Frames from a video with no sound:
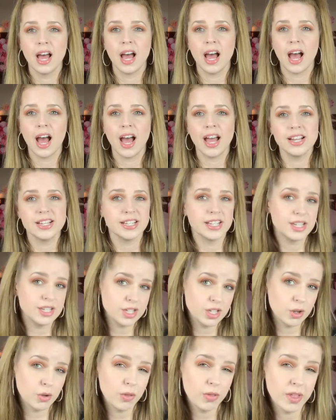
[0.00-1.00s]
I did
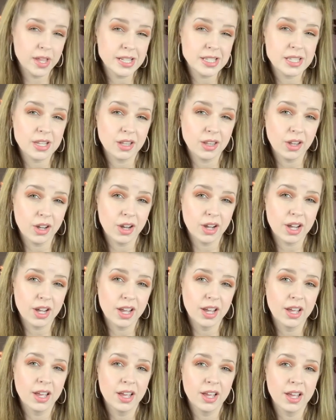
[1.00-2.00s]
do this look
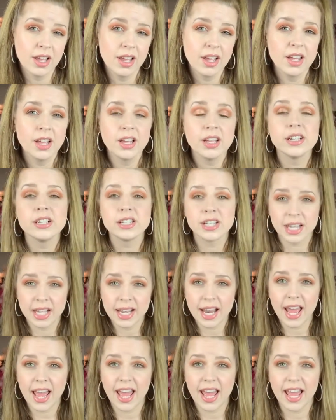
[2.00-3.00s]

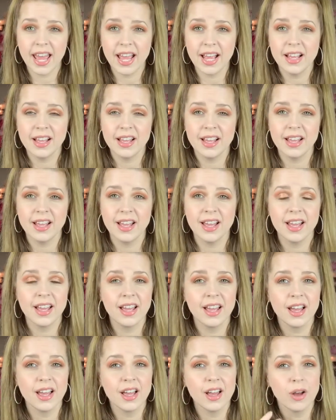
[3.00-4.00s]
today
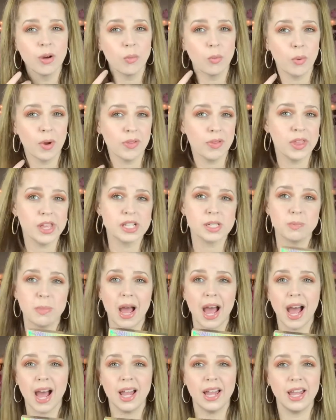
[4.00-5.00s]
with this
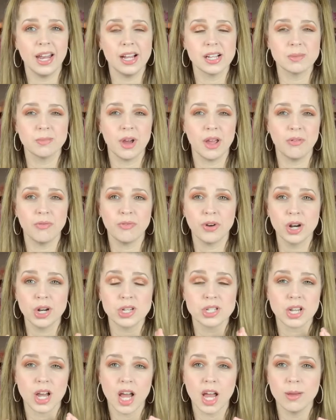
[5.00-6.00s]
palette. It's my
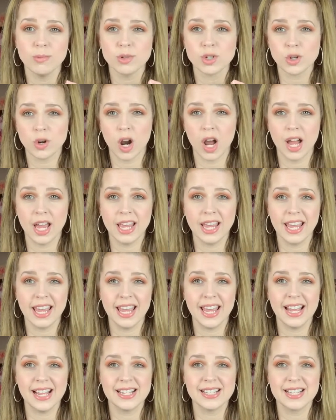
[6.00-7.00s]
first time trying
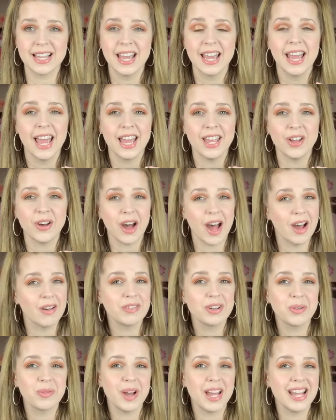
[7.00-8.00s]
it. You'll have
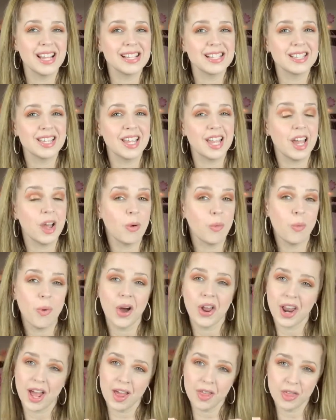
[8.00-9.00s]
to wait and see
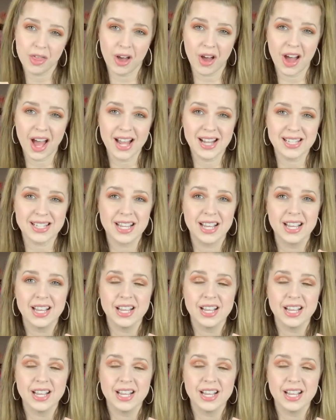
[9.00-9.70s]
what I thought.